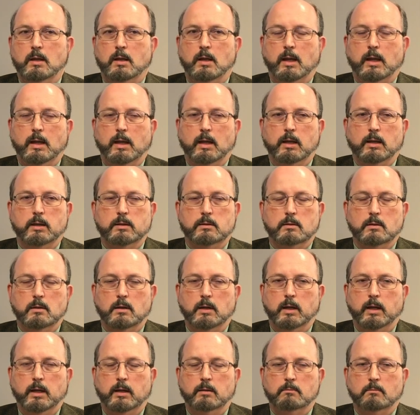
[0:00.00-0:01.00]
and
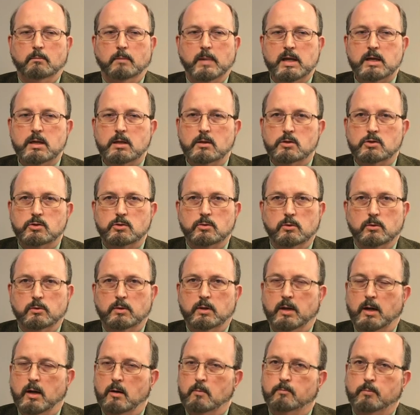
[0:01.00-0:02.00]
making sure
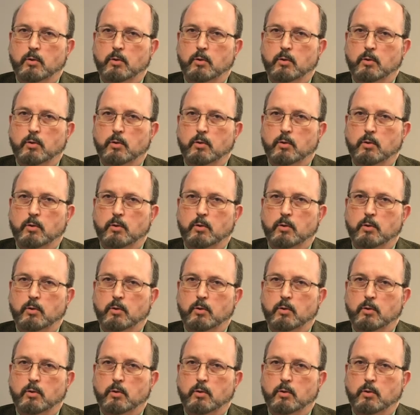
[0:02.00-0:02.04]
that our